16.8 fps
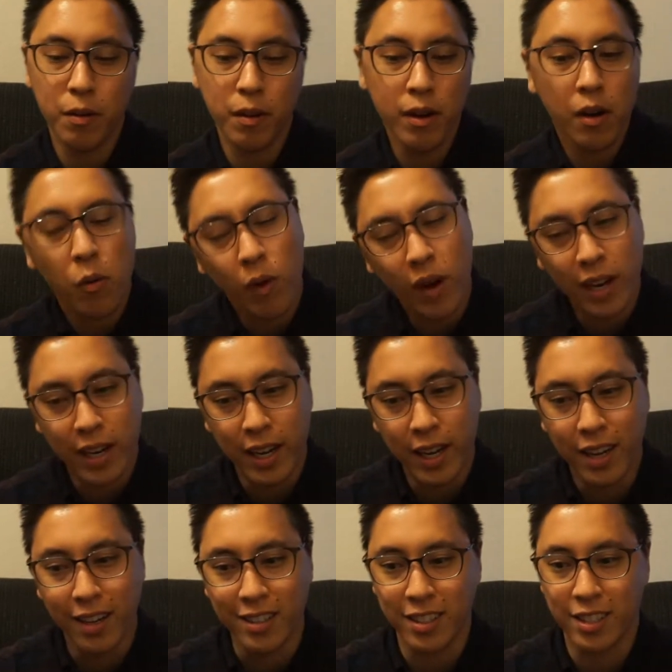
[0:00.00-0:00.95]
What
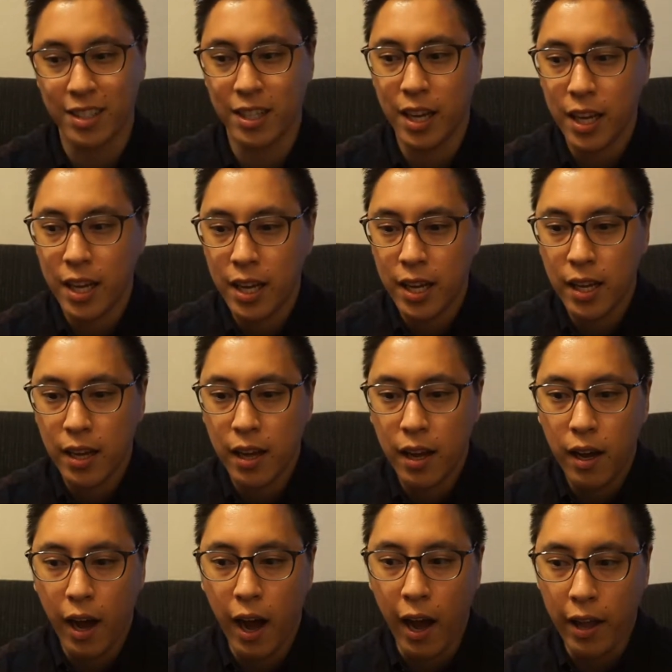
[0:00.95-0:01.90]
else?
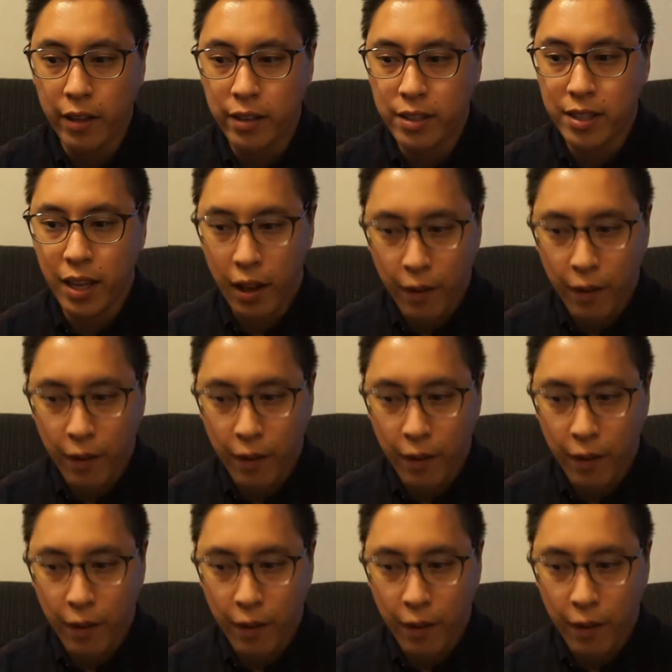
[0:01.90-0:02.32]
I'd say